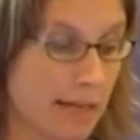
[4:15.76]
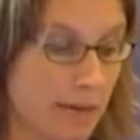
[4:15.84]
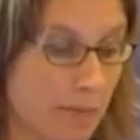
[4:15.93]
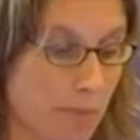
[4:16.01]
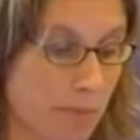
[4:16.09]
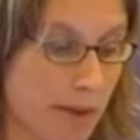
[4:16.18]

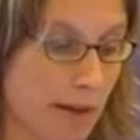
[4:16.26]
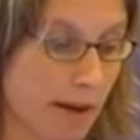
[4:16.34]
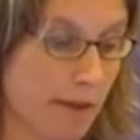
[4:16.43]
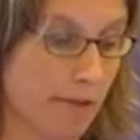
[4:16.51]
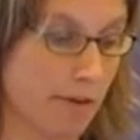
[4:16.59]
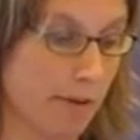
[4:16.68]
Then we
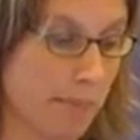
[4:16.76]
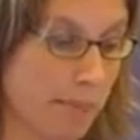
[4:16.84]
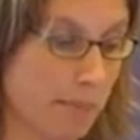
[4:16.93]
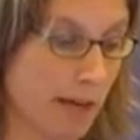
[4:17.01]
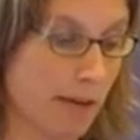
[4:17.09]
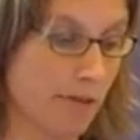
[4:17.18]
have
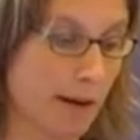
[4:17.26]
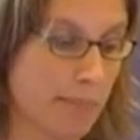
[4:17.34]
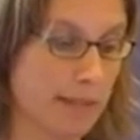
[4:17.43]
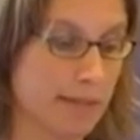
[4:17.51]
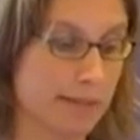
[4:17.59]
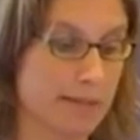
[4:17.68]

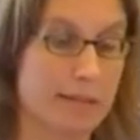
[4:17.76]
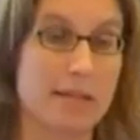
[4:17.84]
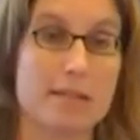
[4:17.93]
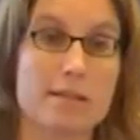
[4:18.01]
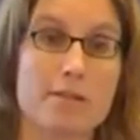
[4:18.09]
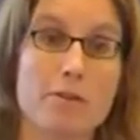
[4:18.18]
environmental
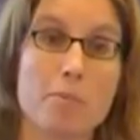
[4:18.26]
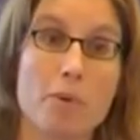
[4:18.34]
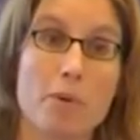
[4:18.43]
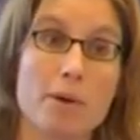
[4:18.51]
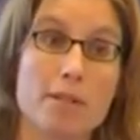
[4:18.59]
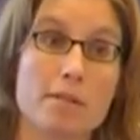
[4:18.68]
status
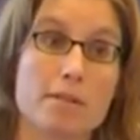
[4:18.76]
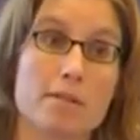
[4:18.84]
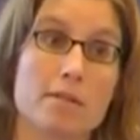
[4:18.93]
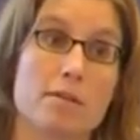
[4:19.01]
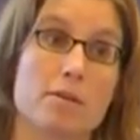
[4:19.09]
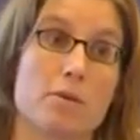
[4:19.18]
reports.
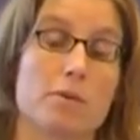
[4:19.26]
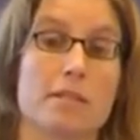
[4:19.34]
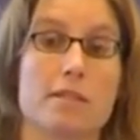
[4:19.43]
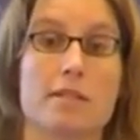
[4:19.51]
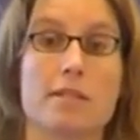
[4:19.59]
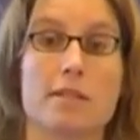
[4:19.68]
So
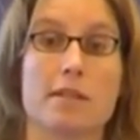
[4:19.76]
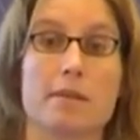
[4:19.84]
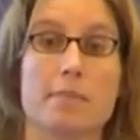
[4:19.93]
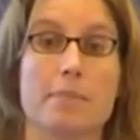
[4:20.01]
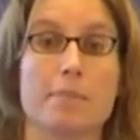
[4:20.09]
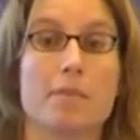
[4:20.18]
this is
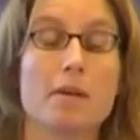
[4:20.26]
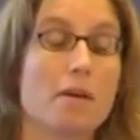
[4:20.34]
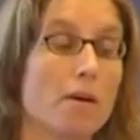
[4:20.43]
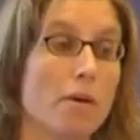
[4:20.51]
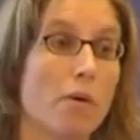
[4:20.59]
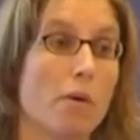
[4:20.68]
the
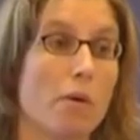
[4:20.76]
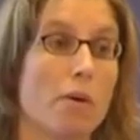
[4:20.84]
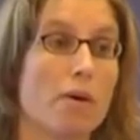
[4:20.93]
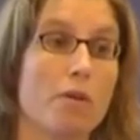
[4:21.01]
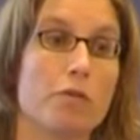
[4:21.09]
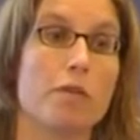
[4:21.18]

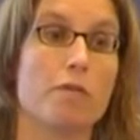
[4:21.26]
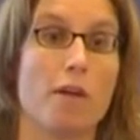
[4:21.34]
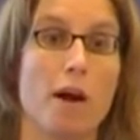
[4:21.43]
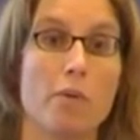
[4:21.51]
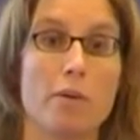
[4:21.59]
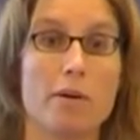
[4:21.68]
core of the
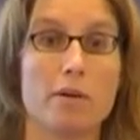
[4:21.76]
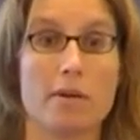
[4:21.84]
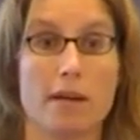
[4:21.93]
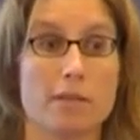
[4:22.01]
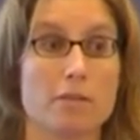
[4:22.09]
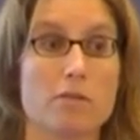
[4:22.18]
flower,
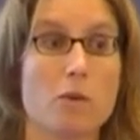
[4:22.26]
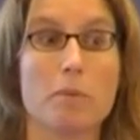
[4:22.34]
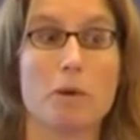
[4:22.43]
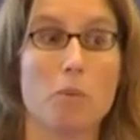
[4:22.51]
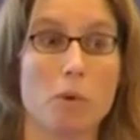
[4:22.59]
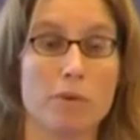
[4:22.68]
like the
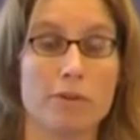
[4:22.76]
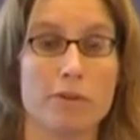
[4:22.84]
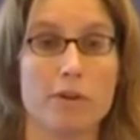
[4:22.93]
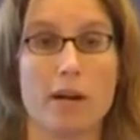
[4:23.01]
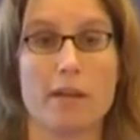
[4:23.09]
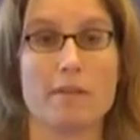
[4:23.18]
topic
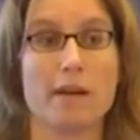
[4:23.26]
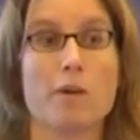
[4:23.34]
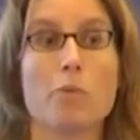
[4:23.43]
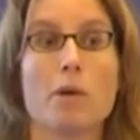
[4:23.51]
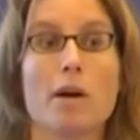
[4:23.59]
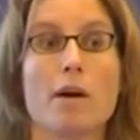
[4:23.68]
water, and
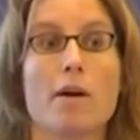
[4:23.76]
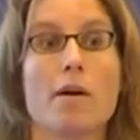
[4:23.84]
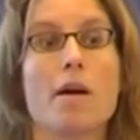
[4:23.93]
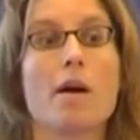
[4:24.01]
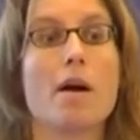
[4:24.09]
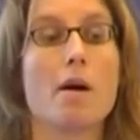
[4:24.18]
then we are
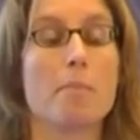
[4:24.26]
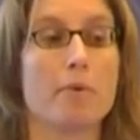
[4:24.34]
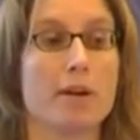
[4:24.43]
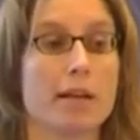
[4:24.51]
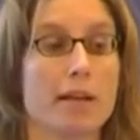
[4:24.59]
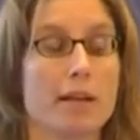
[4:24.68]

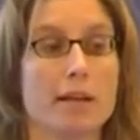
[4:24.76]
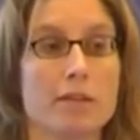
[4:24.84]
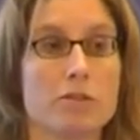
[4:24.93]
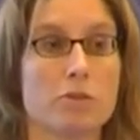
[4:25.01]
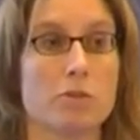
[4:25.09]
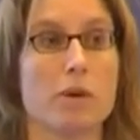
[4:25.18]
bringing
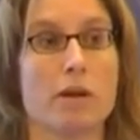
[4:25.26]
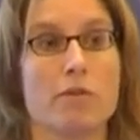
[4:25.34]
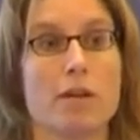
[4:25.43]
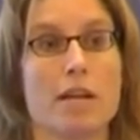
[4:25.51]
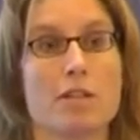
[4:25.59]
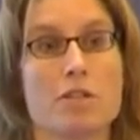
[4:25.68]
into a
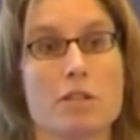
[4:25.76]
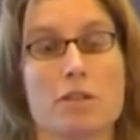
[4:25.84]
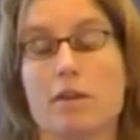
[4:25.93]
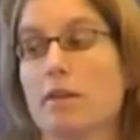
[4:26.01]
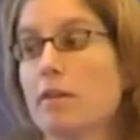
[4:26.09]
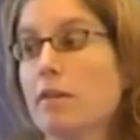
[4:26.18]

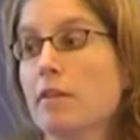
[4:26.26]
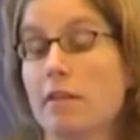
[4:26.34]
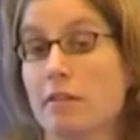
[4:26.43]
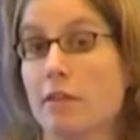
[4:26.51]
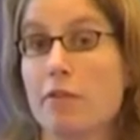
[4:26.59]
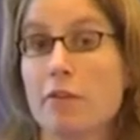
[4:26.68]
relation
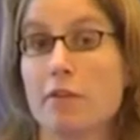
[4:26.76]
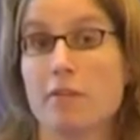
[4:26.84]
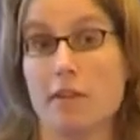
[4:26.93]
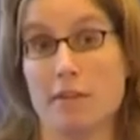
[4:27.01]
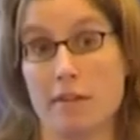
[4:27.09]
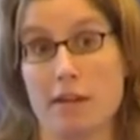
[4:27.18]
the
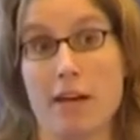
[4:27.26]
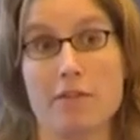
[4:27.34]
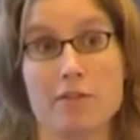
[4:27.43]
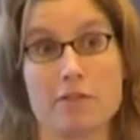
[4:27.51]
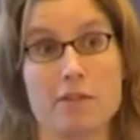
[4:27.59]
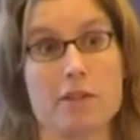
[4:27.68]
different
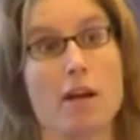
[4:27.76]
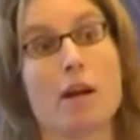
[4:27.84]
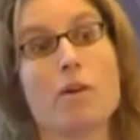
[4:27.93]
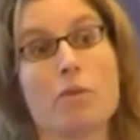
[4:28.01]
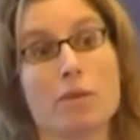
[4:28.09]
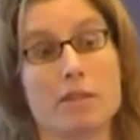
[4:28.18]
indicators
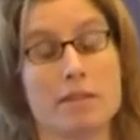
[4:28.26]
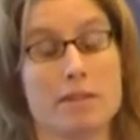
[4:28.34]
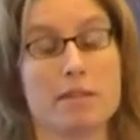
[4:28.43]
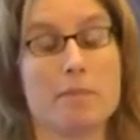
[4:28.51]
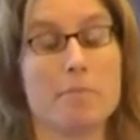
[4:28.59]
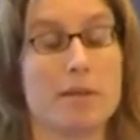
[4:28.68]
along this
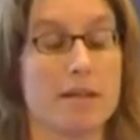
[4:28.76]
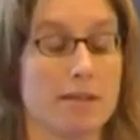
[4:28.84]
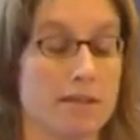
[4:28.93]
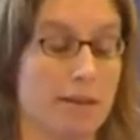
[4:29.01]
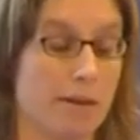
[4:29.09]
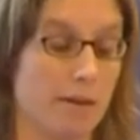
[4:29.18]

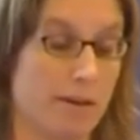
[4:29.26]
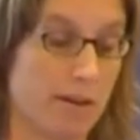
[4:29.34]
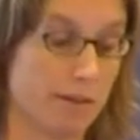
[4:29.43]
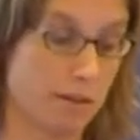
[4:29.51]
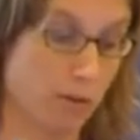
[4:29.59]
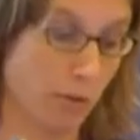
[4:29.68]
DPS-IR
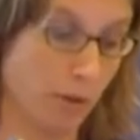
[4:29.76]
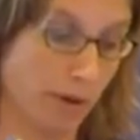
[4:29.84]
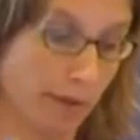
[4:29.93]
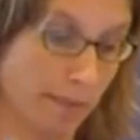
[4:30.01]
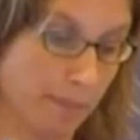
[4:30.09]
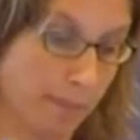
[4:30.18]

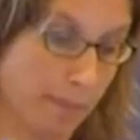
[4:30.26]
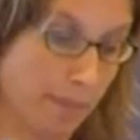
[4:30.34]
story.